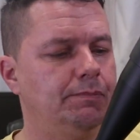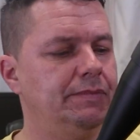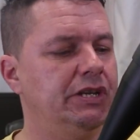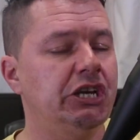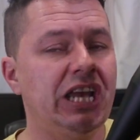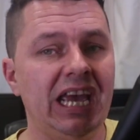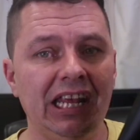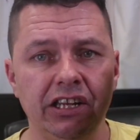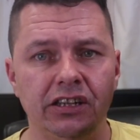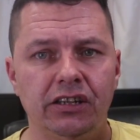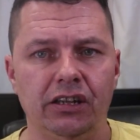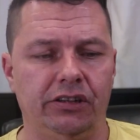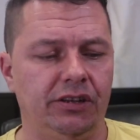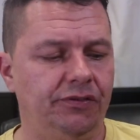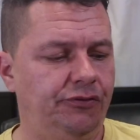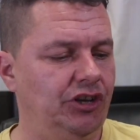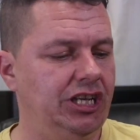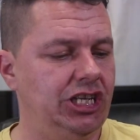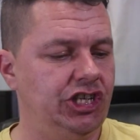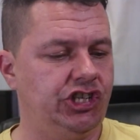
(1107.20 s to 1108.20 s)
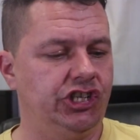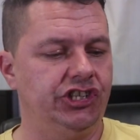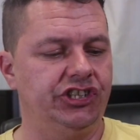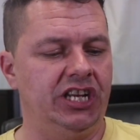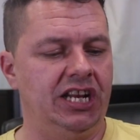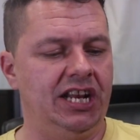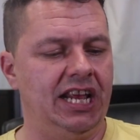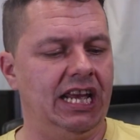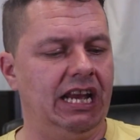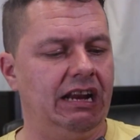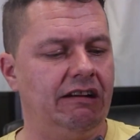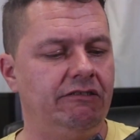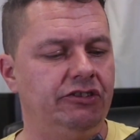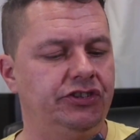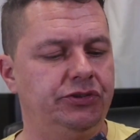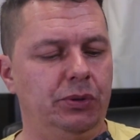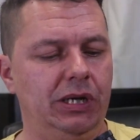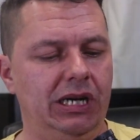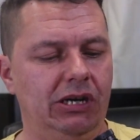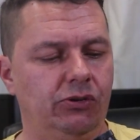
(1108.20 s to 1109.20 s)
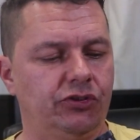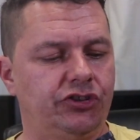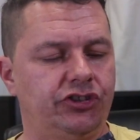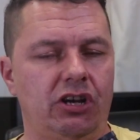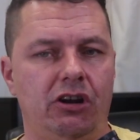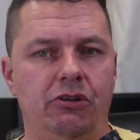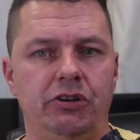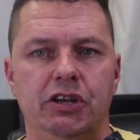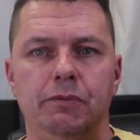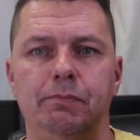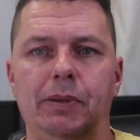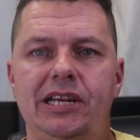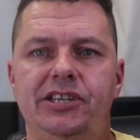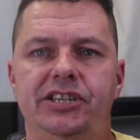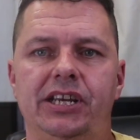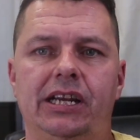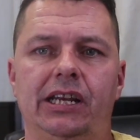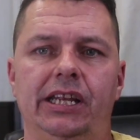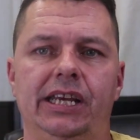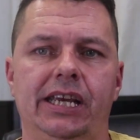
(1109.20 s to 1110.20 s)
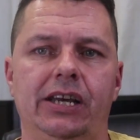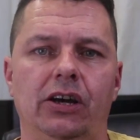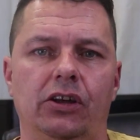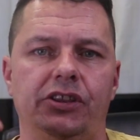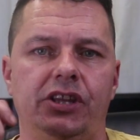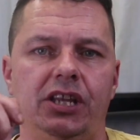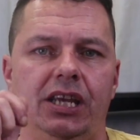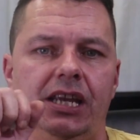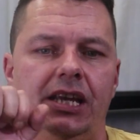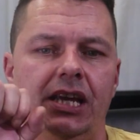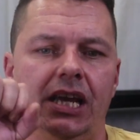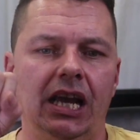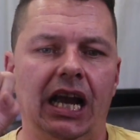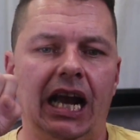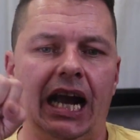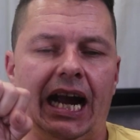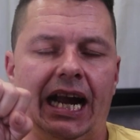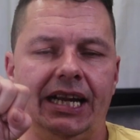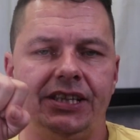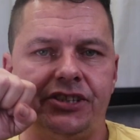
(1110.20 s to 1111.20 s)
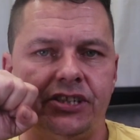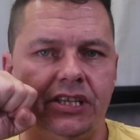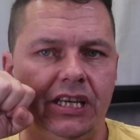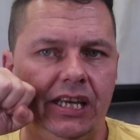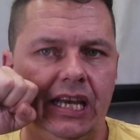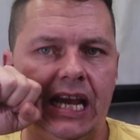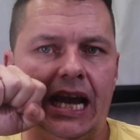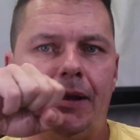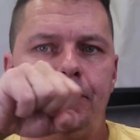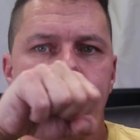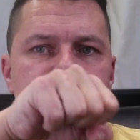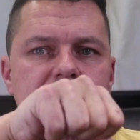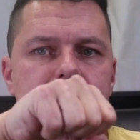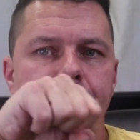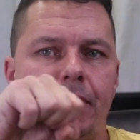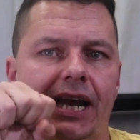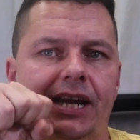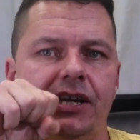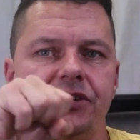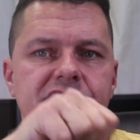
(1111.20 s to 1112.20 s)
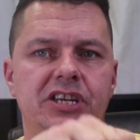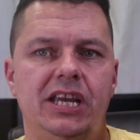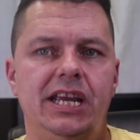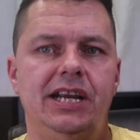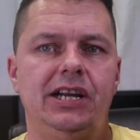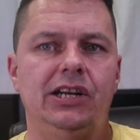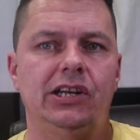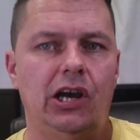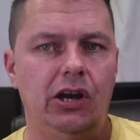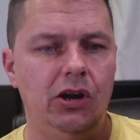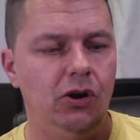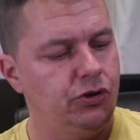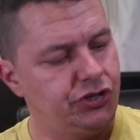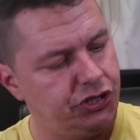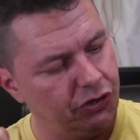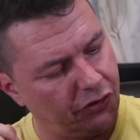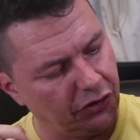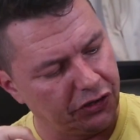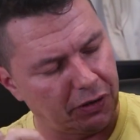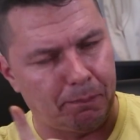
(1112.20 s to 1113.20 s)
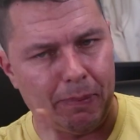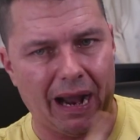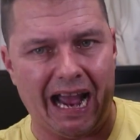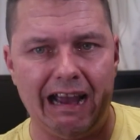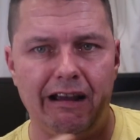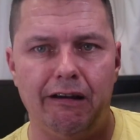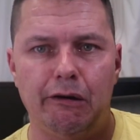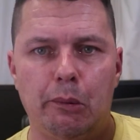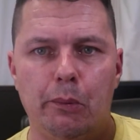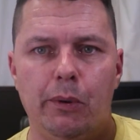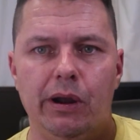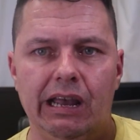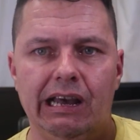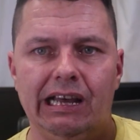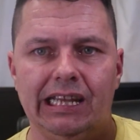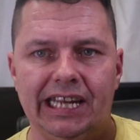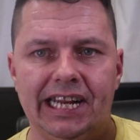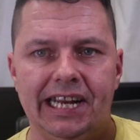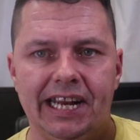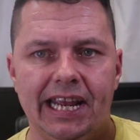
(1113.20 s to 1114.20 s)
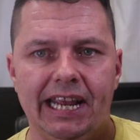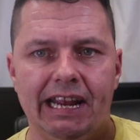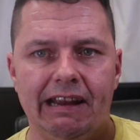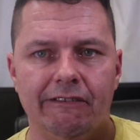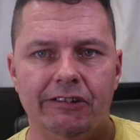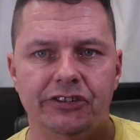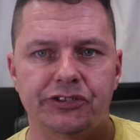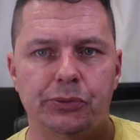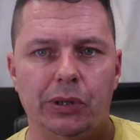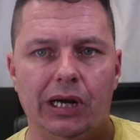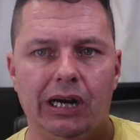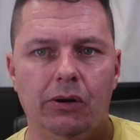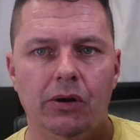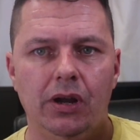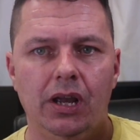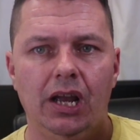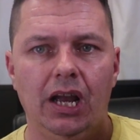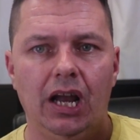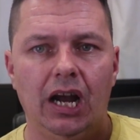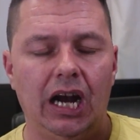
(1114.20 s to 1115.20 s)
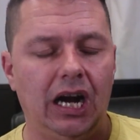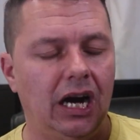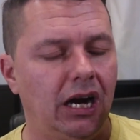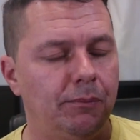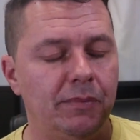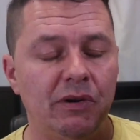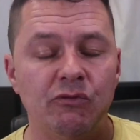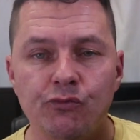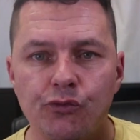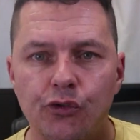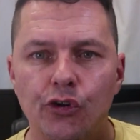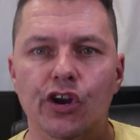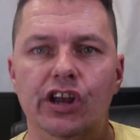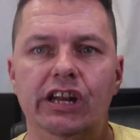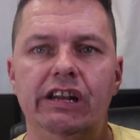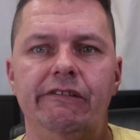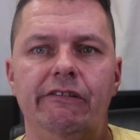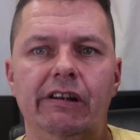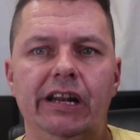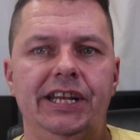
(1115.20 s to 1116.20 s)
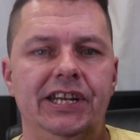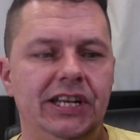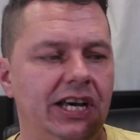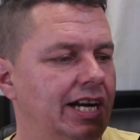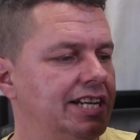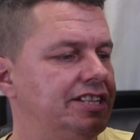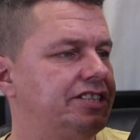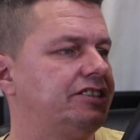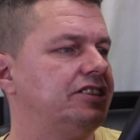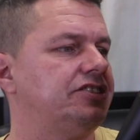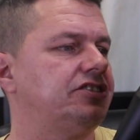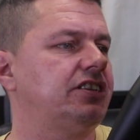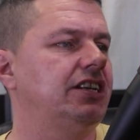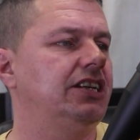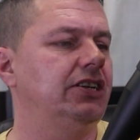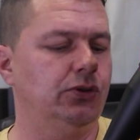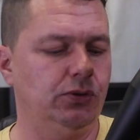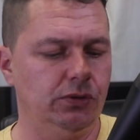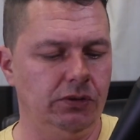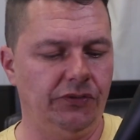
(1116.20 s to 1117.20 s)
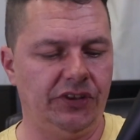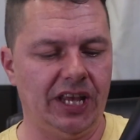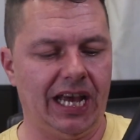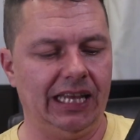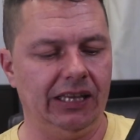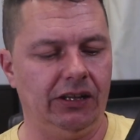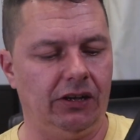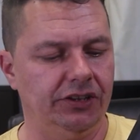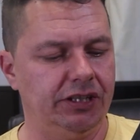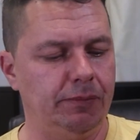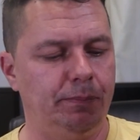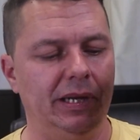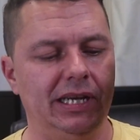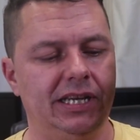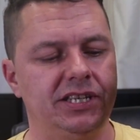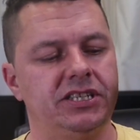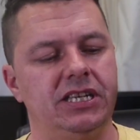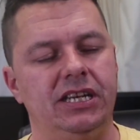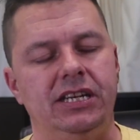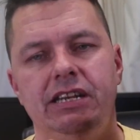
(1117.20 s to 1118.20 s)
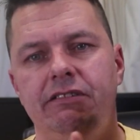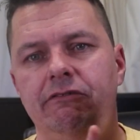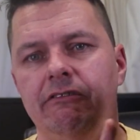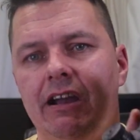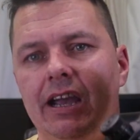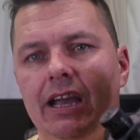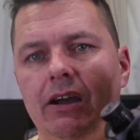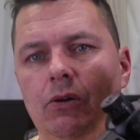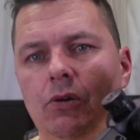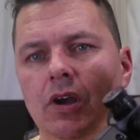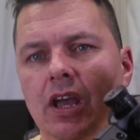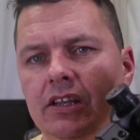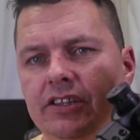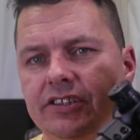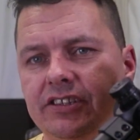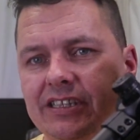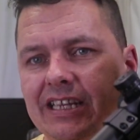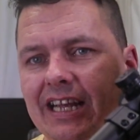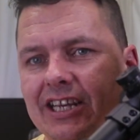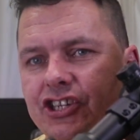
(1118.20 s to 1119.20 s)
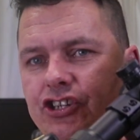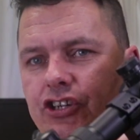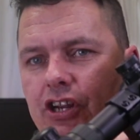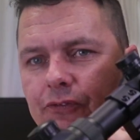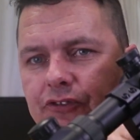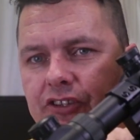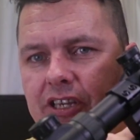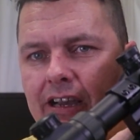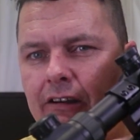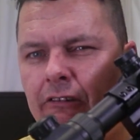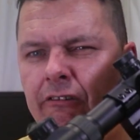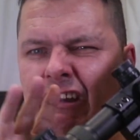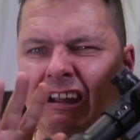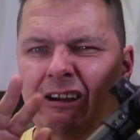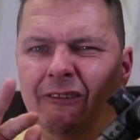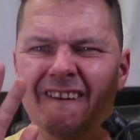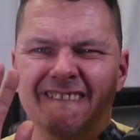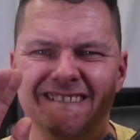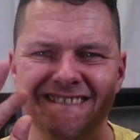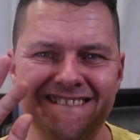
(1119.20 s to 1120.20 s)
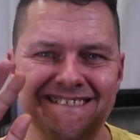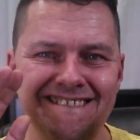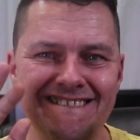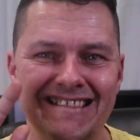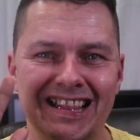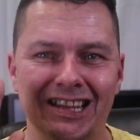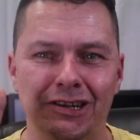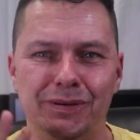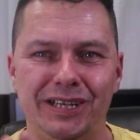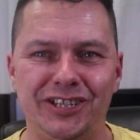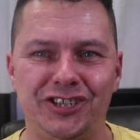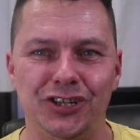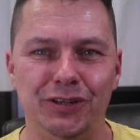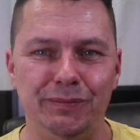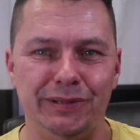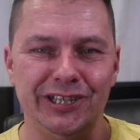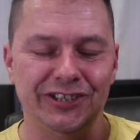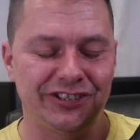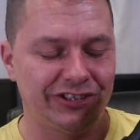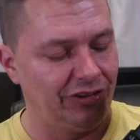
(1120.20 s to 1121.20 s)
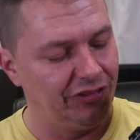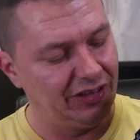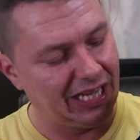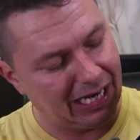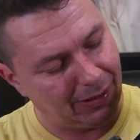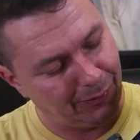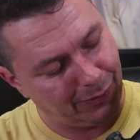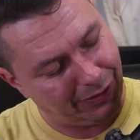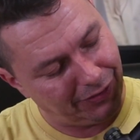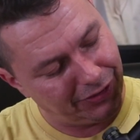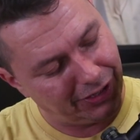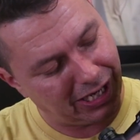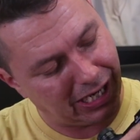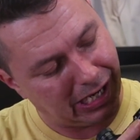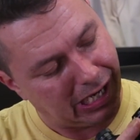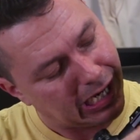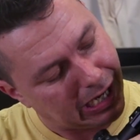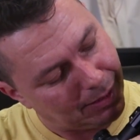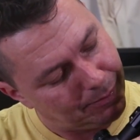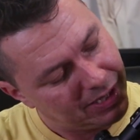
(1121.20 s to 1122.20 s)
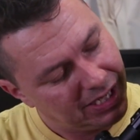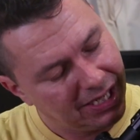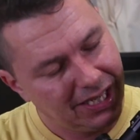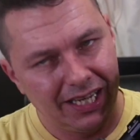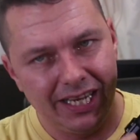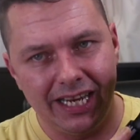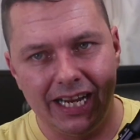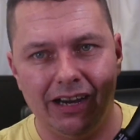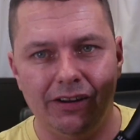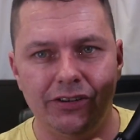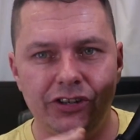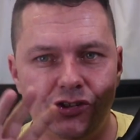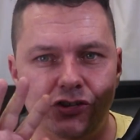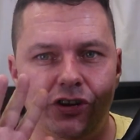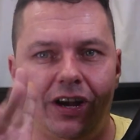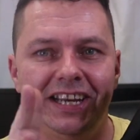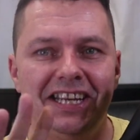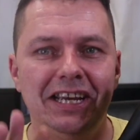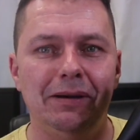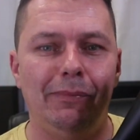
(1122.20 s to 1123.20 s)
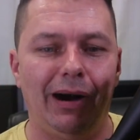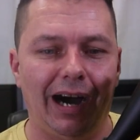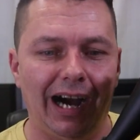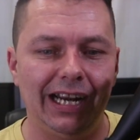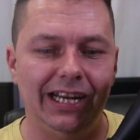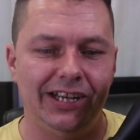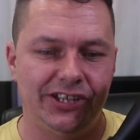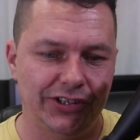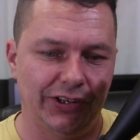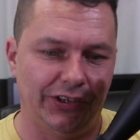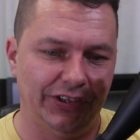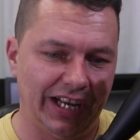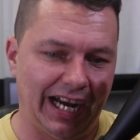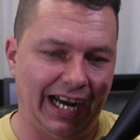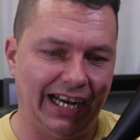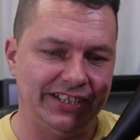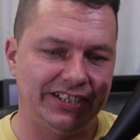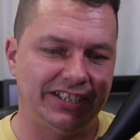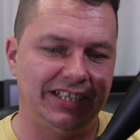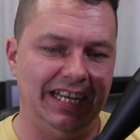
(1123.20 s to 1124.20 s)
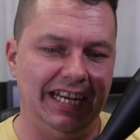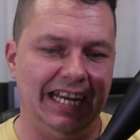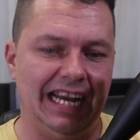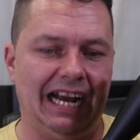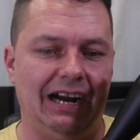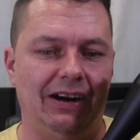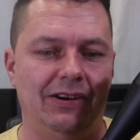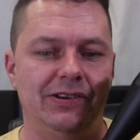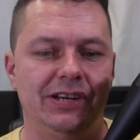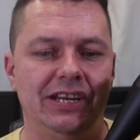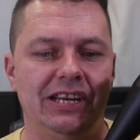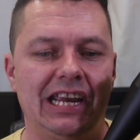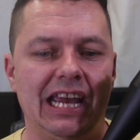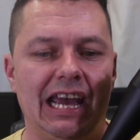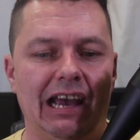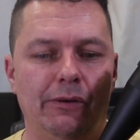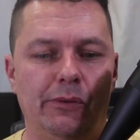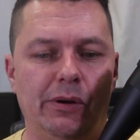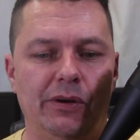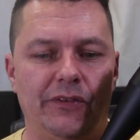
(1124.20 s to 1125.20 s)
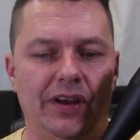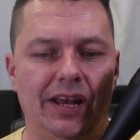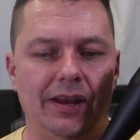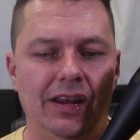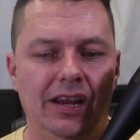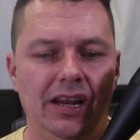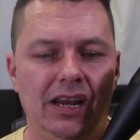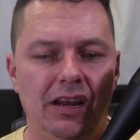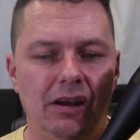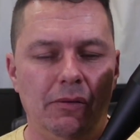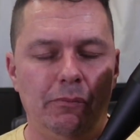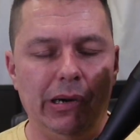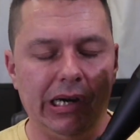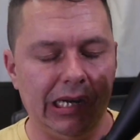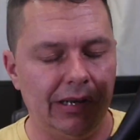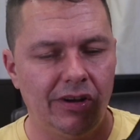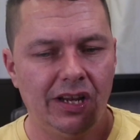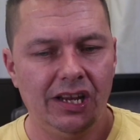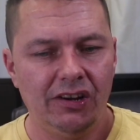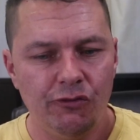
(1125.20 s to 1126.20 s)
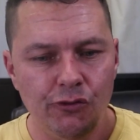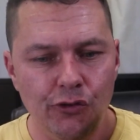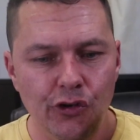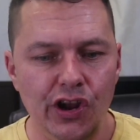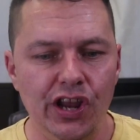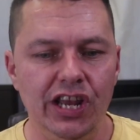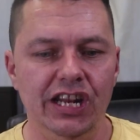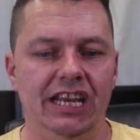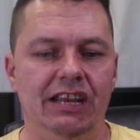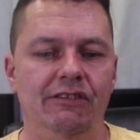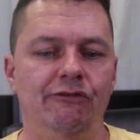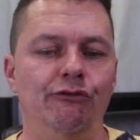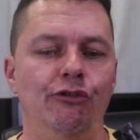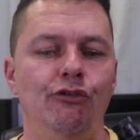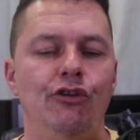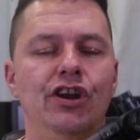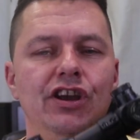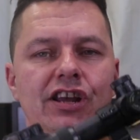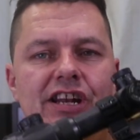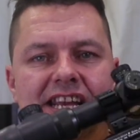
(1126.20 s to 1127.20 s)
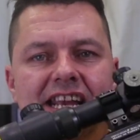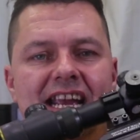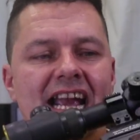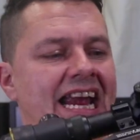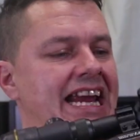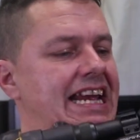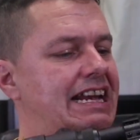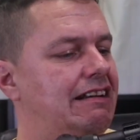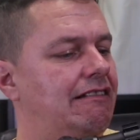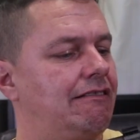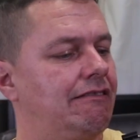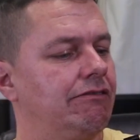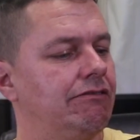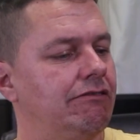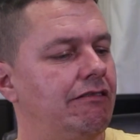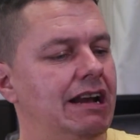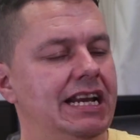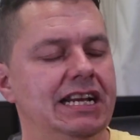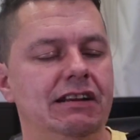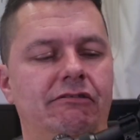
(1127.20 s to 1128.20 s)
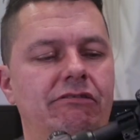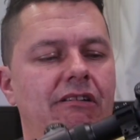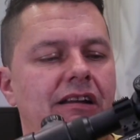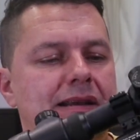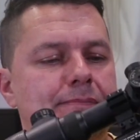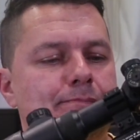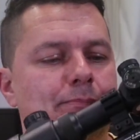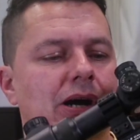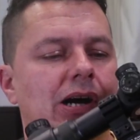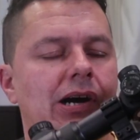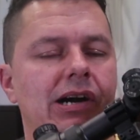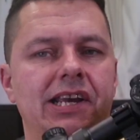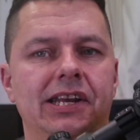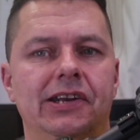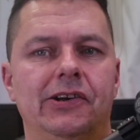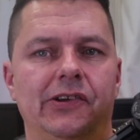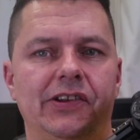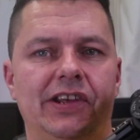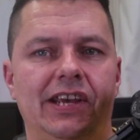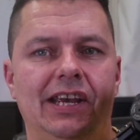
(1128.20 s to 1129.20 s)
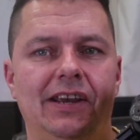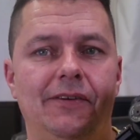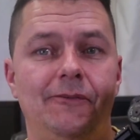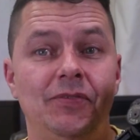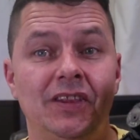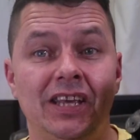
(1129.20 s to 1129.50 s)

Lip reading: You get a lot of features in here as well. So you basically got the anti-empty magazine load. You've got a power wheel in here as well. Really, really nice to see all of that lot. The Picatinny rail / dovetail rail, a little bit dubious on that one. You know, you try your mileage on that, see how you get with it. But really, really a great, great bargain on here.